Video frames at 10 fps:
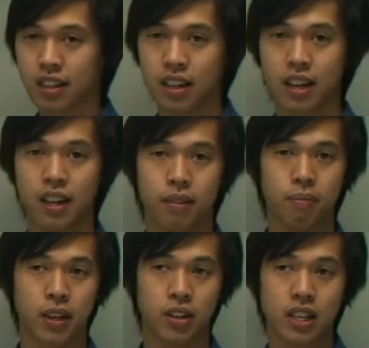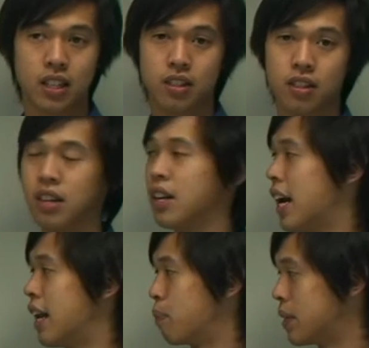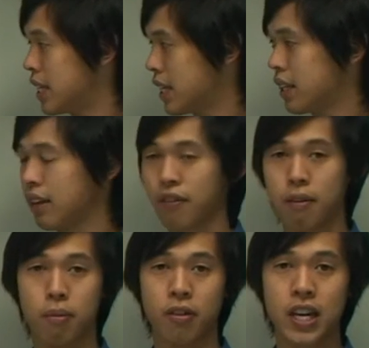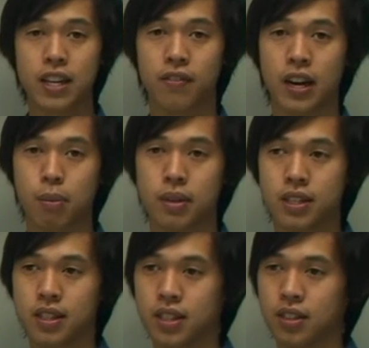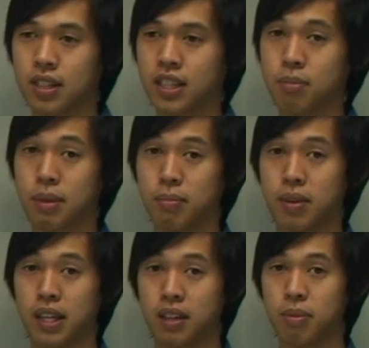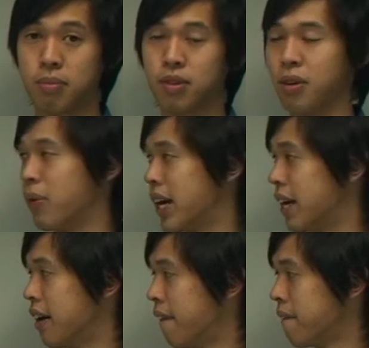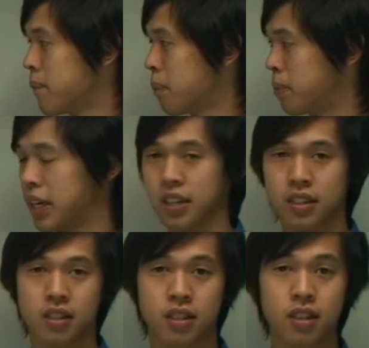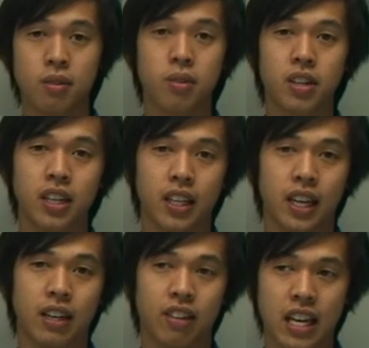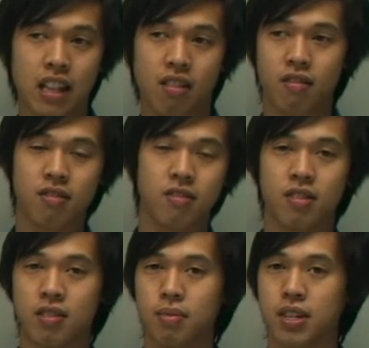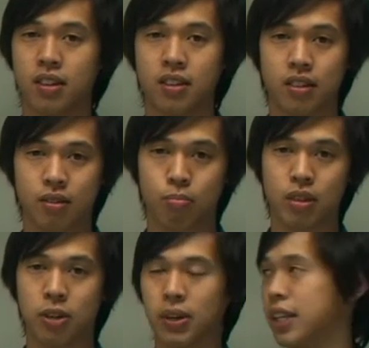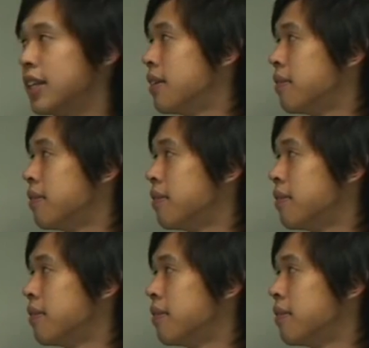that you need to do. And particularly for marine environments, you need to be a little bit more aware because the salt water can eat through certain materials pretty quickly.